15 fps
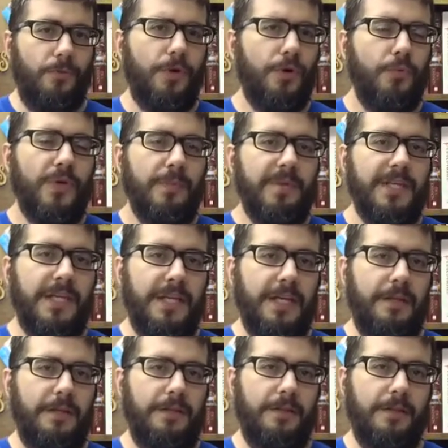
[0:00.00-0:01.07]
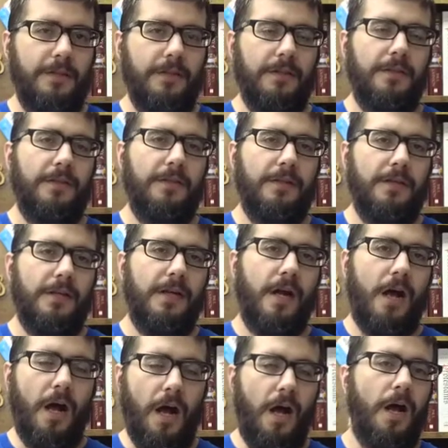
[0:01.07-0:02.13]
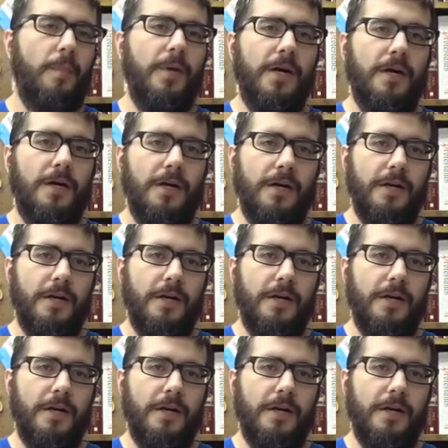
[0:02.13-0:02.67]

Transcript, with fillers: where do we begin? Abba,